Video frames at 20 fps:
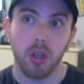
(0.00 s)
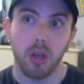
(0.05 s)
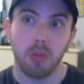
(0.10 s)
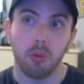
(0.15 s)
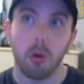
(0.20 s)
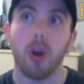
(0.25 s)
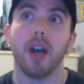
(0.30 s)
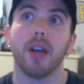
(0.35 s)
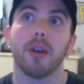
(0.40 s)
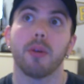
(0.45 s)

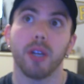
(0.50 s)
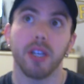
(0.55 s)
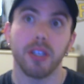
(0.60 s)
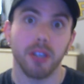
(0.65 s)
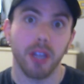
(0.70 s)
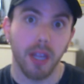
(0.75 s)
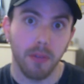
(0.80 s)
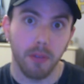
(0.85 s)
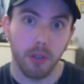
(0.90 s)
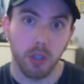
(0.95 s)
Well, Henry
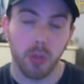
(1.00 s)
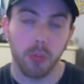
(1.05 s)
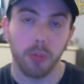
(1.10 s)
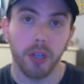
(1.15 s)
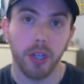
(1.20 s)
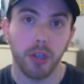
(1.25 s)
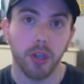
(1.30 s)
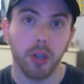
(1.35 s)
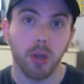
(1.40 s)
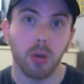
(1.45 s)
Davis,
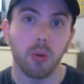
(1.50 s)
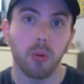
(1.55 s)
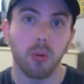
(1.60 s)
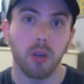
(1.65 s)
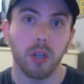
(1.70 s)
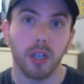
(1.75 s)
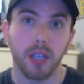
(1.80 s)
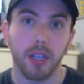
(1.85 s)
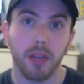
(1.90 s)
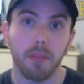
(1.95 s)
we know,
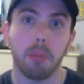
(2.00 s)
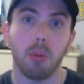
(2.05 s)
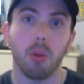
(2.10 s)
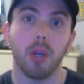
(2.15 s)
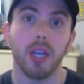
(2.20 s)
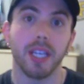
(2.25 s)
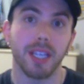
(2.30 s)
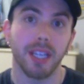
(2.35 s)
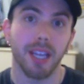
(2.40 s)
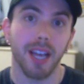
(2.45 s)
can
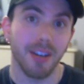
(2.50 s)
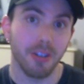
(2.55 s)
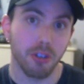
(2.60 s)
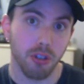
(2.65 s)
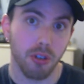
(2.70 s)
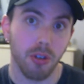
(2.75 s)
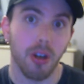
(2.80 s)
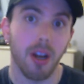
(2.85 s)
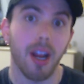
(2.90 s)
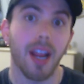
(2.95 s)
play
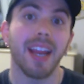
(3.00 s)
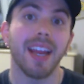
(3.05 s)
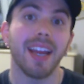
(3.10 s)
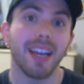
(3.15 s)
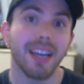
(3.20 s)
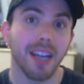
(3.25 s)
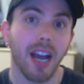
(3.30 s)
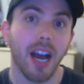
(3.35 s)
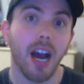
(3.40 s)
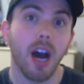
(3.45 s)
catcher
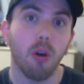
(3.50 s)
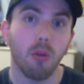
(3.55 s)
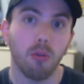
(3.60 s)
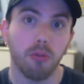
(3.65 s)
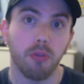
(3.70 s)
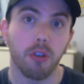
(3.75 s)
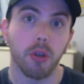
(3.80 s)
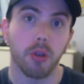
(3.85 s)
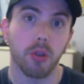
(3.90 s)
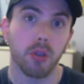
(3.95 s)
and
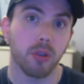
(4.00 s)
outfield.